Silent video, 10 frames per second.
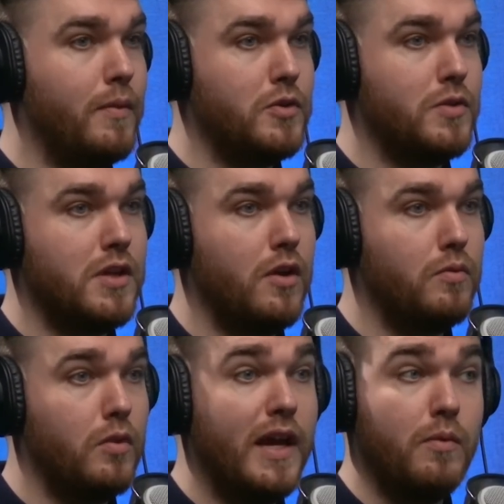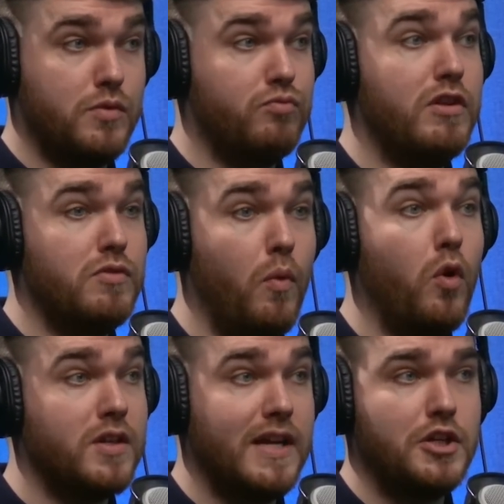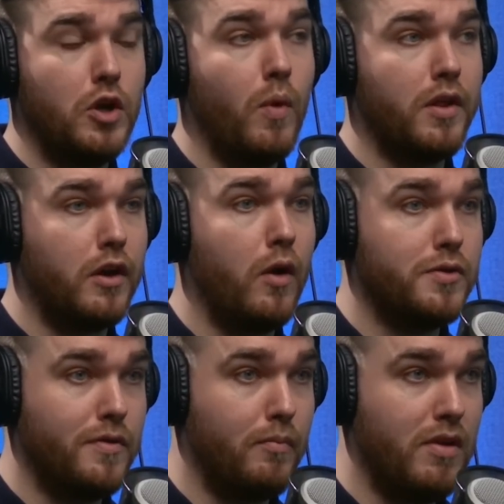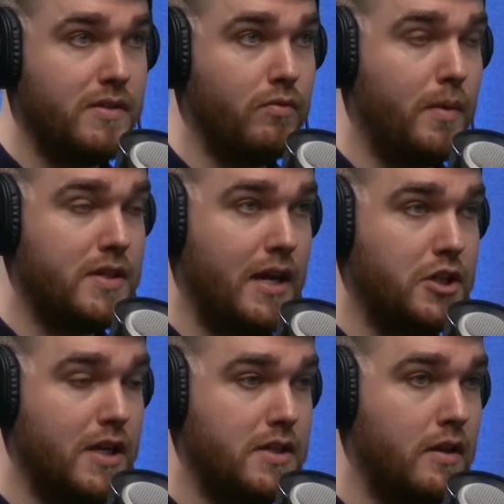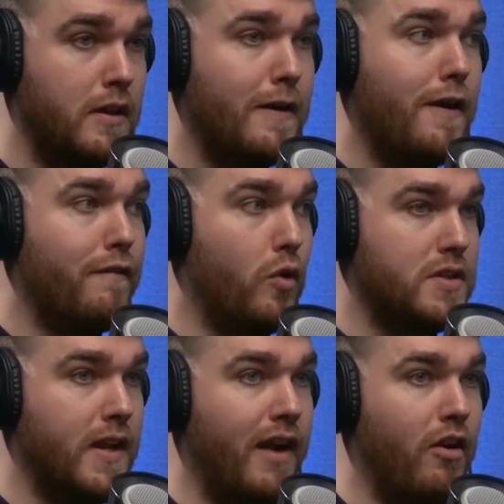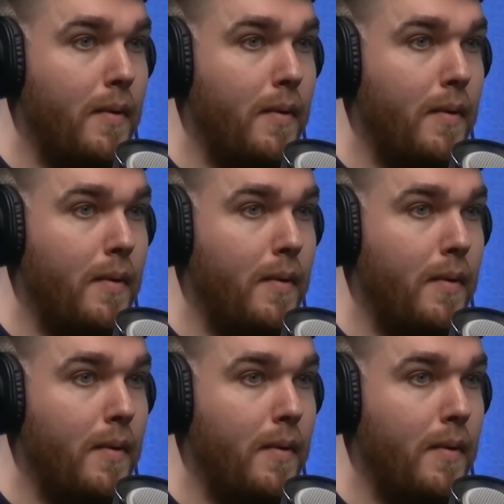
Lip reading: it was risk reward, because they actually got one of the goals from pressing Robert Sanchez and forcing an error.